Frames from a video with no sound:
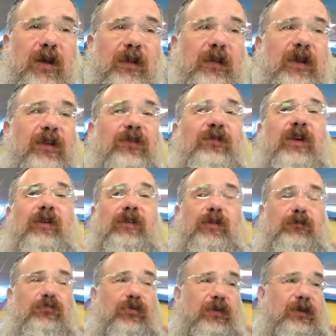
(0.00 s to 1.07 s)
I think it's very
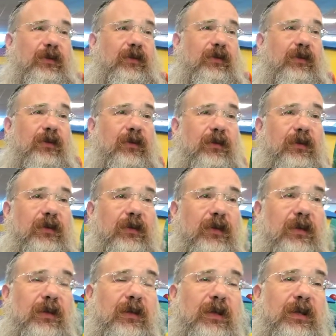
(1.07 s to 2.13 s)
important.
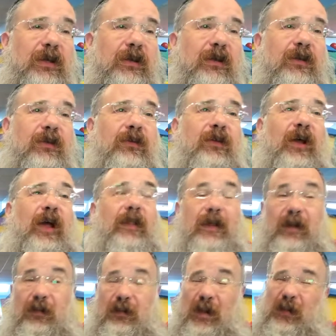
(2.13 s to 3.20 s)
I
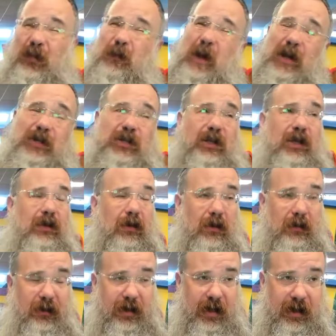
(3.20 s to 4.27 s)
think it's especially in
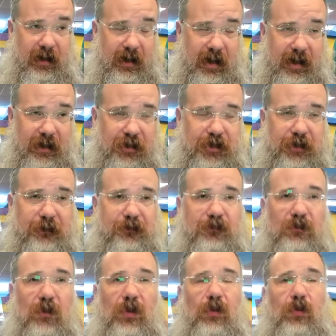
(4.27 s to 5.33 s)
our day and age
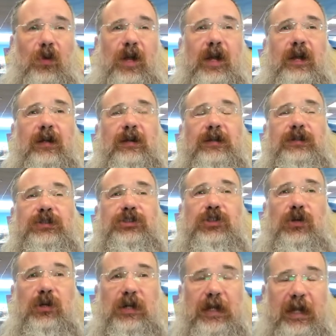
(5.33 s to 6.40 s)
where
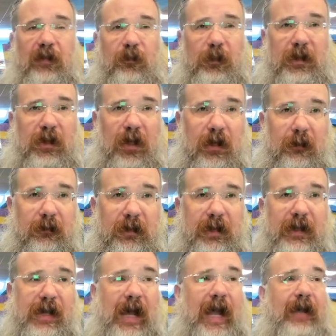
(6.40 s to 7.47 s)
joy has become
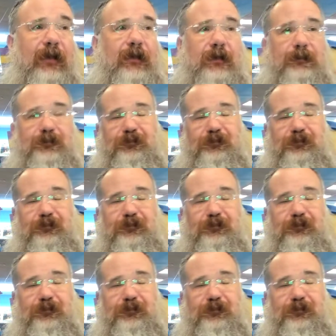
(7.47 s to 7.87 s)
an idol.